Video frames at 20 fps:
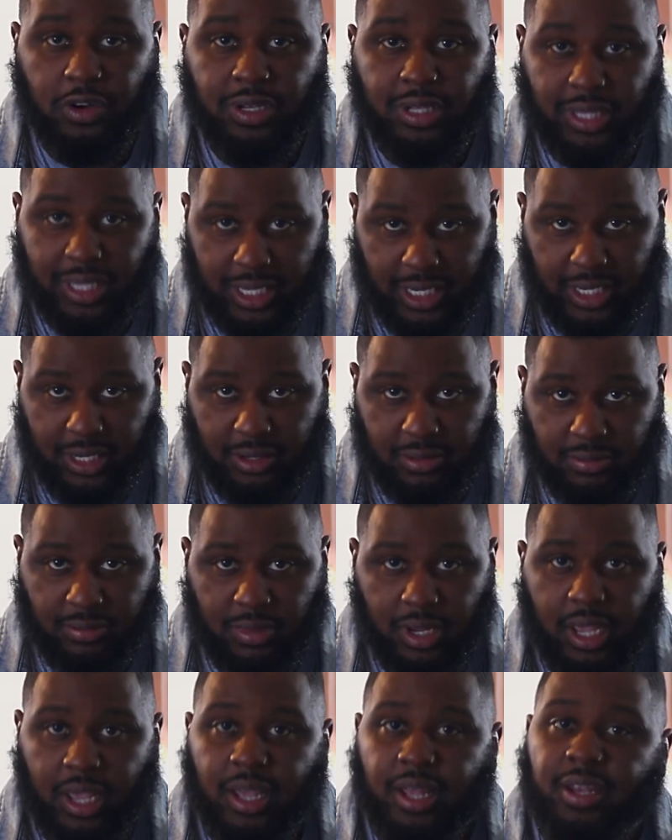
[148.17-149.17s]
lean.
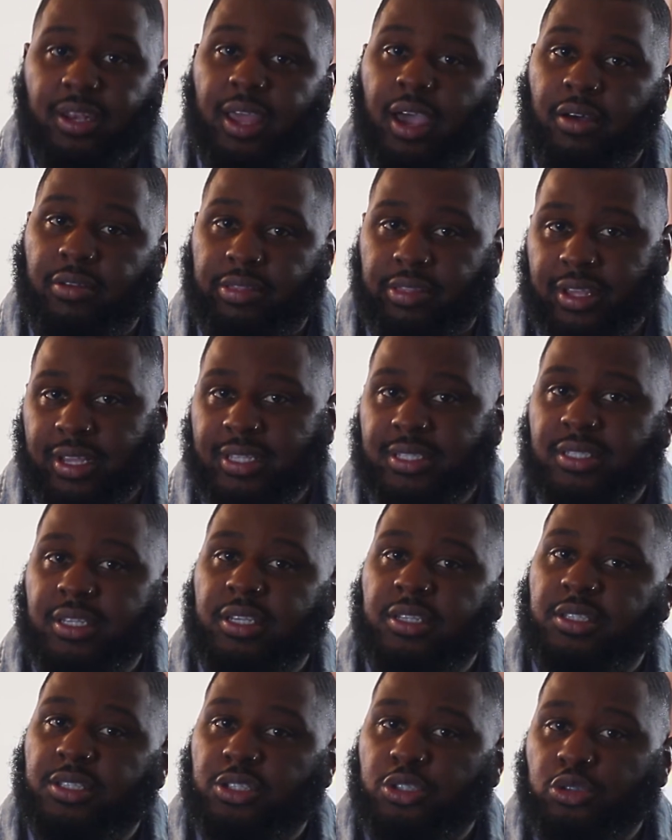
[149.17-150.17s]
Now this is
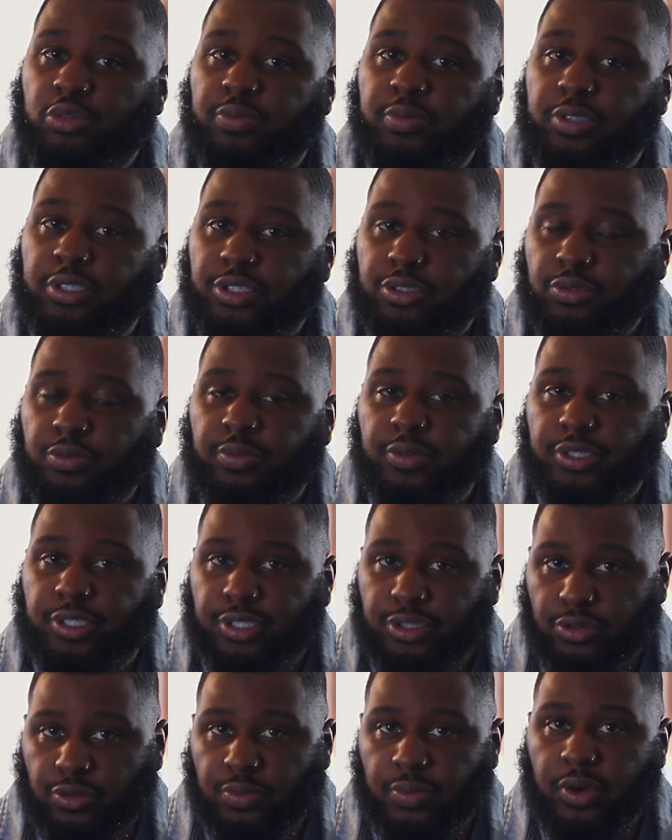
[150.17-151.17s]
super
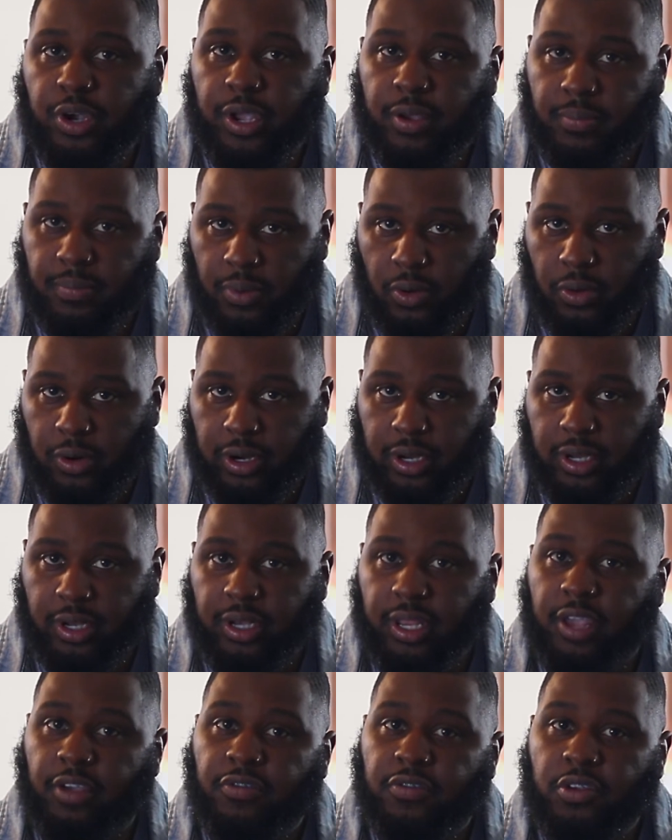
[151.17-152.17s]
important
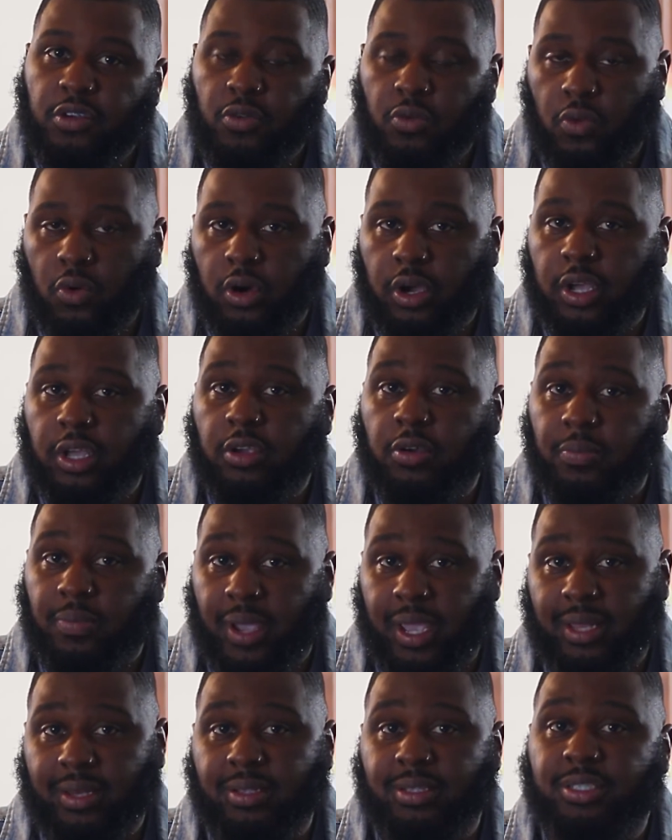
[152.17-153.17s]
if you want your
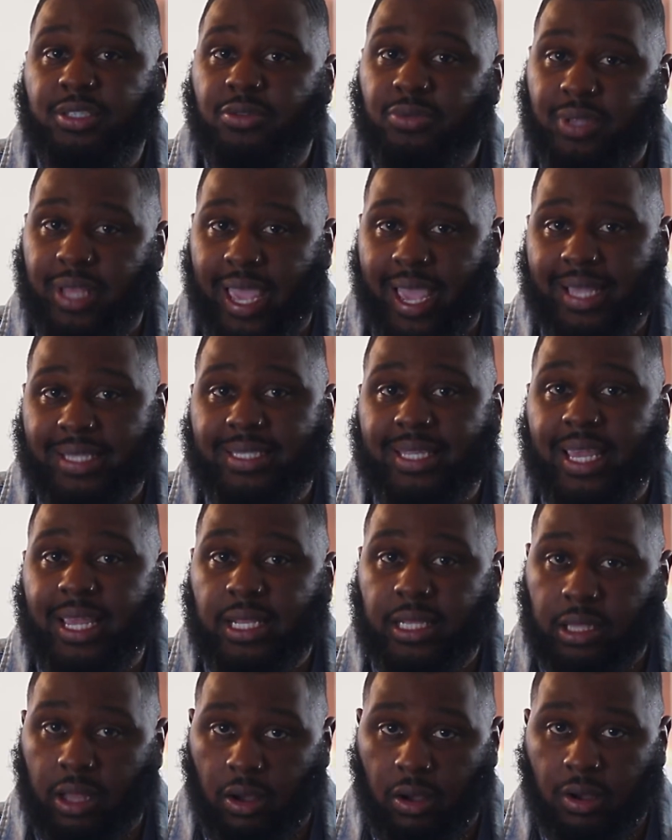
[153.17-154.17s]
paintings to last a
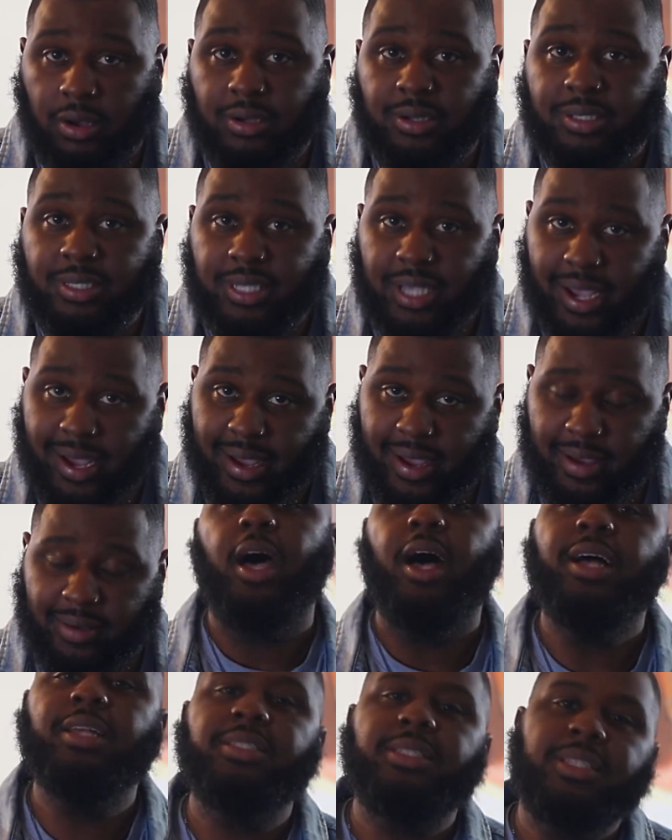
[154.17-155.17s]
long time.
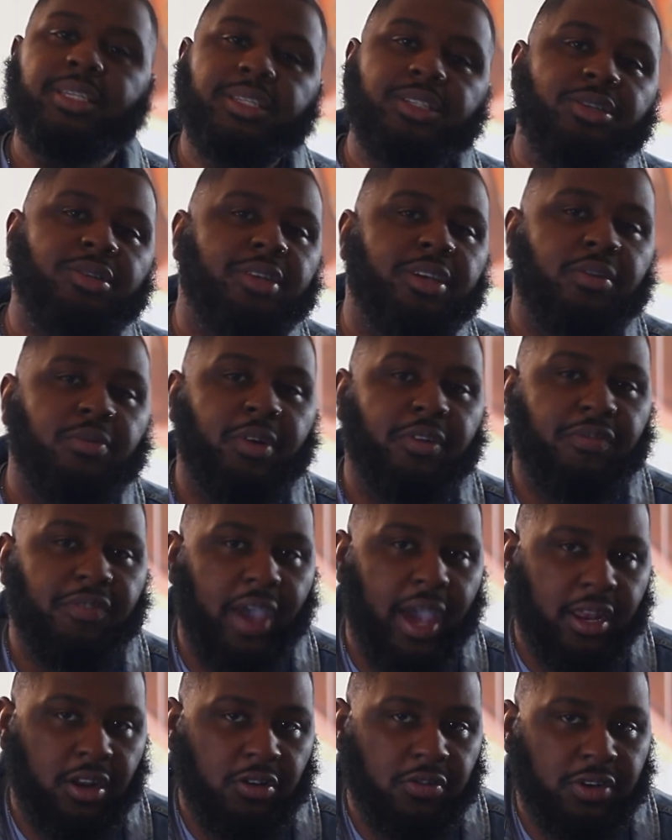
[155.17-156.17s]
Essentially with
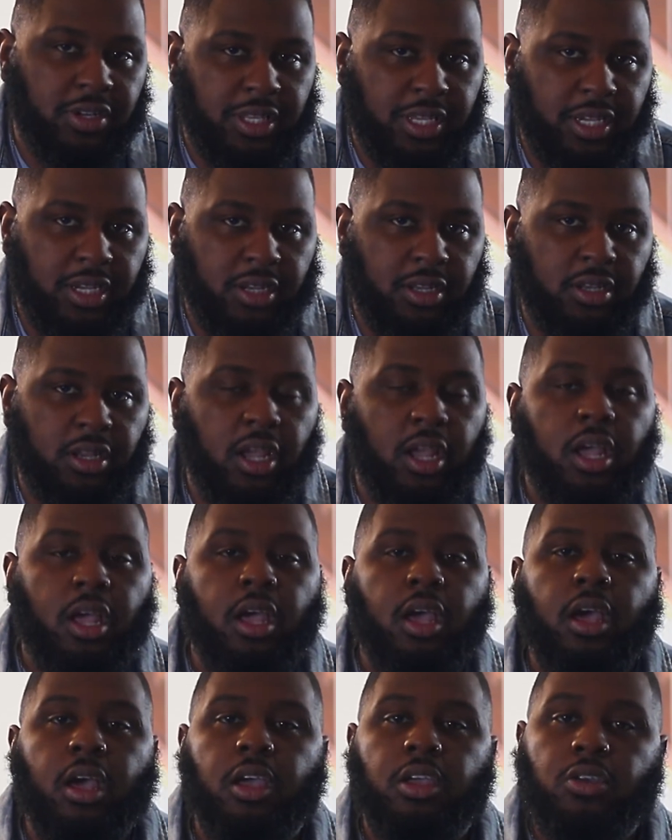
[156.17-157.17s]
fat over lean,
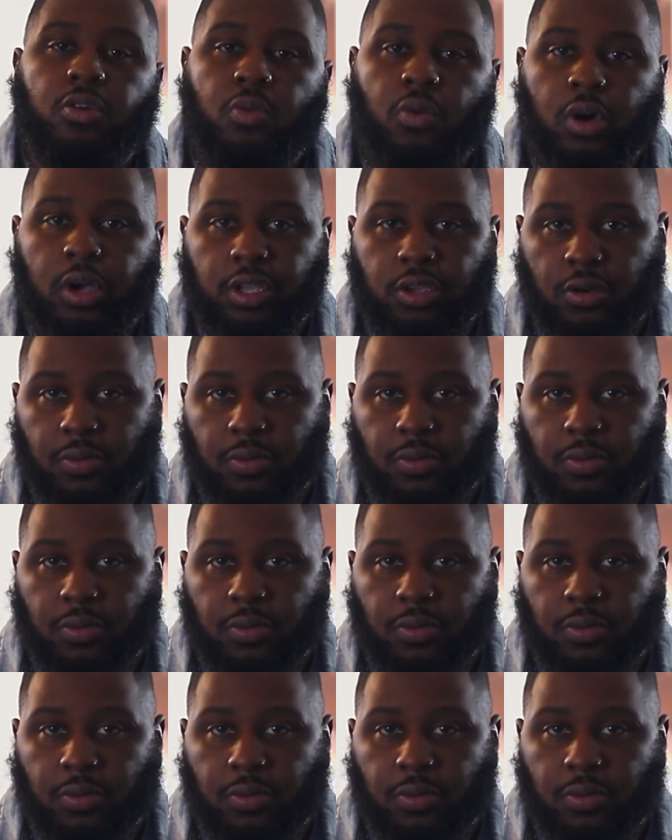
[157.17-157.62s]
you want your